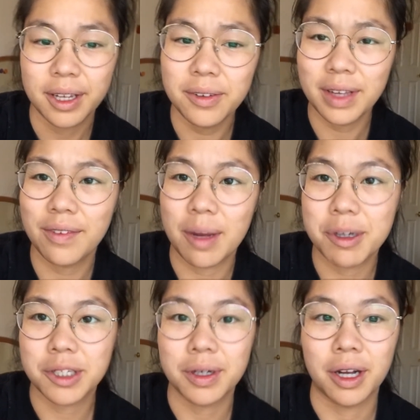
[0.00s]
really have that
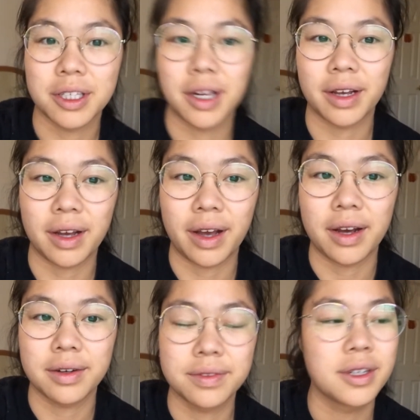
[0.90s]
much going on today. I
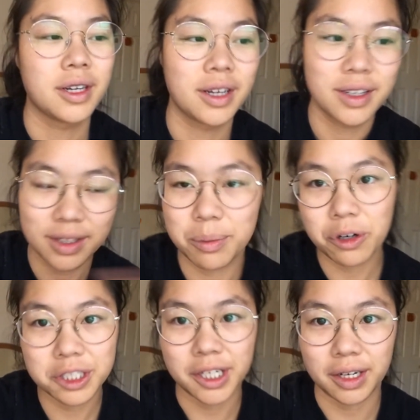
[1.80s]
have the
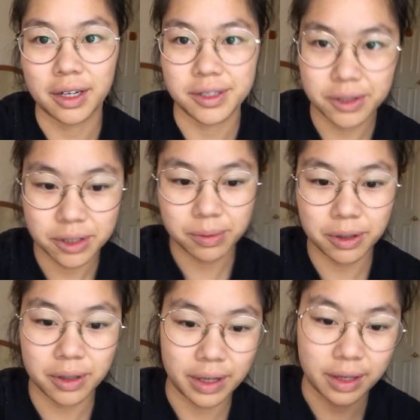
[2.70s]
morning check-in as
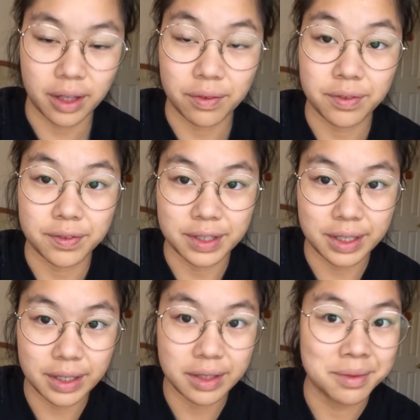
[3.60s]
usual at
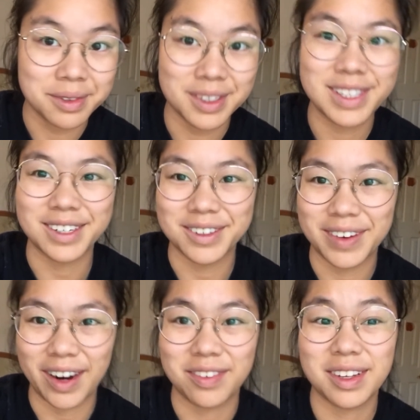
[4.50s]
11:15, so
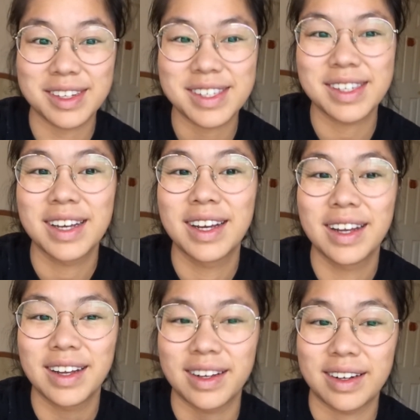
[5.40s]
right after this,
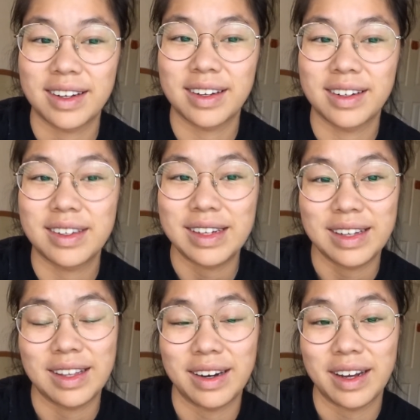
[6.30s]
and
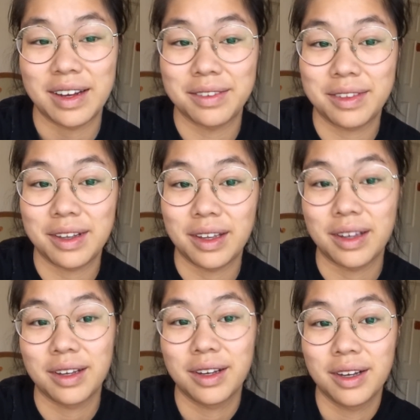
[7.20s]
then I have
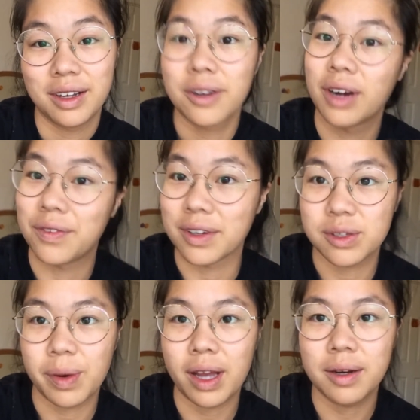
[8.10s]
the
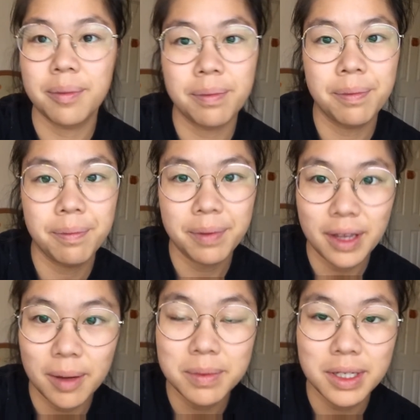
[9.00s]
graphics wide
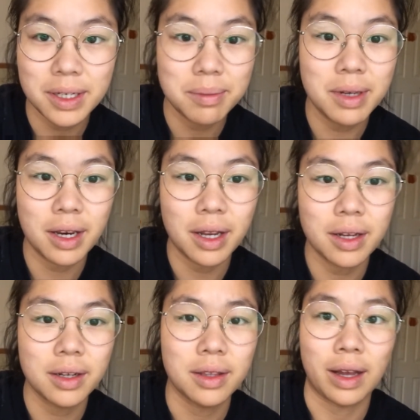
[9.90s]
PM team
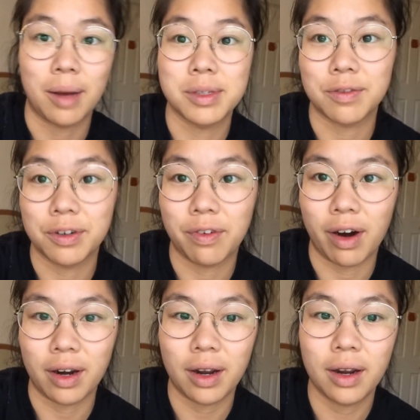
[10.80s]
meeting that happens every
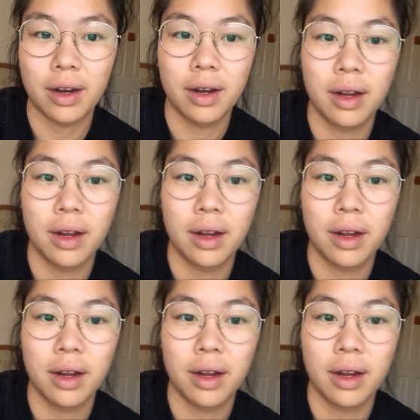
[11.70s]
Friday.